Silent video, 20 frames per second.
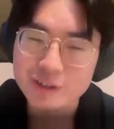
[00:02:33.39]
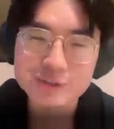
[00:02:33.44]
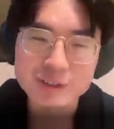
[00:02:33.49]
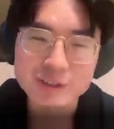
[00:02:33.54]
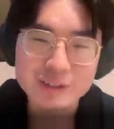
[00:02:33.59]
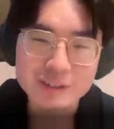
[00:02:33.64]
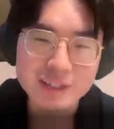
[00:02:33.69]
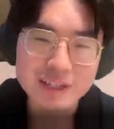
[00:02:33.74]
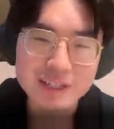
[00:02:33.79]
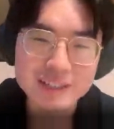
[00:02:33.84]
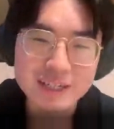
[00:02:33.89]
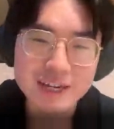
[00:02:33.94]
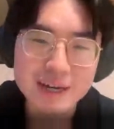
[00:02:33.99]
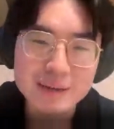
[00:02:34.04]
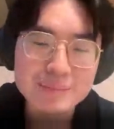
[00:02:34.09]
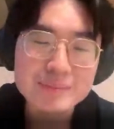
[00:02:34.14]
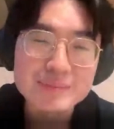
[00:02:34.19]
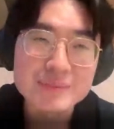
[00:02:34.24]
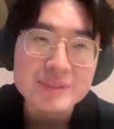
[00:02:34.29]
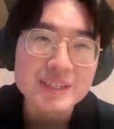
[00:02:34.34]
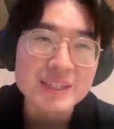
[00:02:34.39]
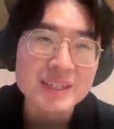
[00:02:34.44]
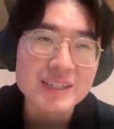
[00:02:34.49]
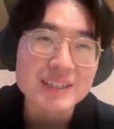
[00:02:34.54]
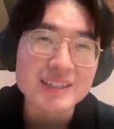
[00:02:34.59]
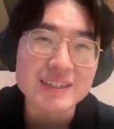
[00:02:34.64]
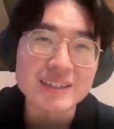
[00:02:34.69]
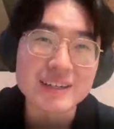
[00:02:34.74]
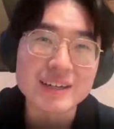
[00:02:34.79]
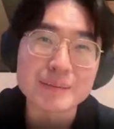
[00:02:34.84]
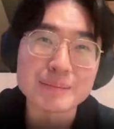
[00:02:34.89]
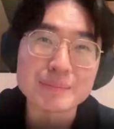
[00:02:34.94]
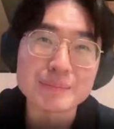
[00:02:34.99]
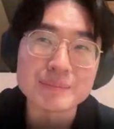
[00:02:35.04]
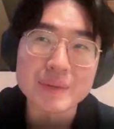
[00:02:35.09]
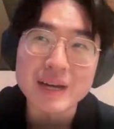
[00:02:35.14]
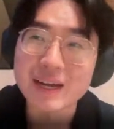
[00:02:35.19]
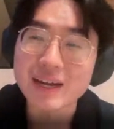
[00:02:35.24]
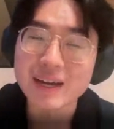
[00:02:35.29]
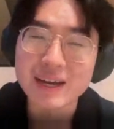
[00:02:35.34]
during that time.
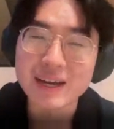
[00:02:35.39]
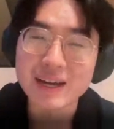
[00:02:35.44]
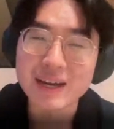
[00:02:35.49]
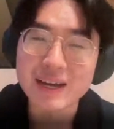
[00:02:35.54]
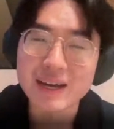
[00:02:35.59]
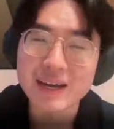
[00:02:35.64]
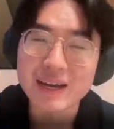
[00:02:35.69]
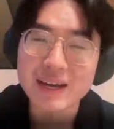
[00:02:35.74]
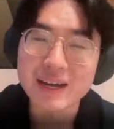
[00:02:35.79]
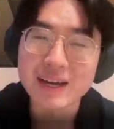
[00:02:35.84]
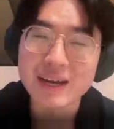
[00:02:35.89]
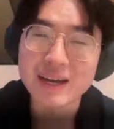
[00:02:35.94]
I think I did